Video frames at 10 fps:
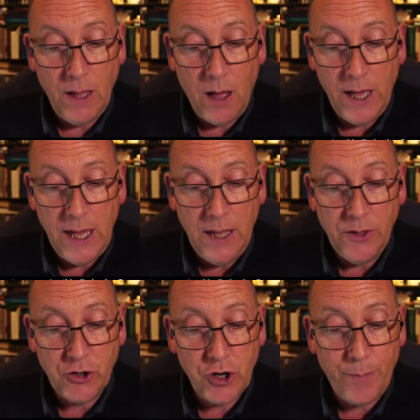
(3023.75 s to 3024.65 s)
i.e.,
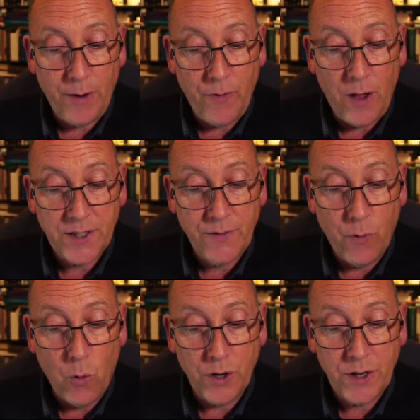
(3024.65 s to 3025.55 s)
the triple fast
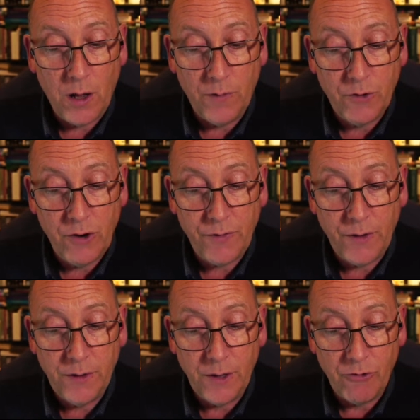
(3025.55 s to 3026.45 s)
fort of
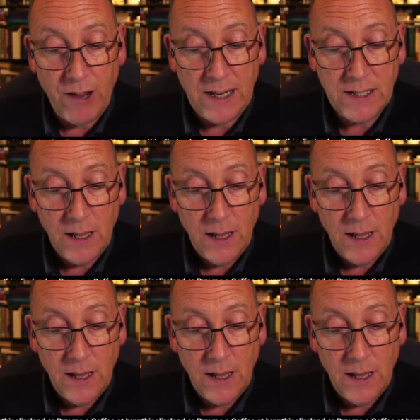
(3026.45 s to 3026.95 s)
Crimthann the Great,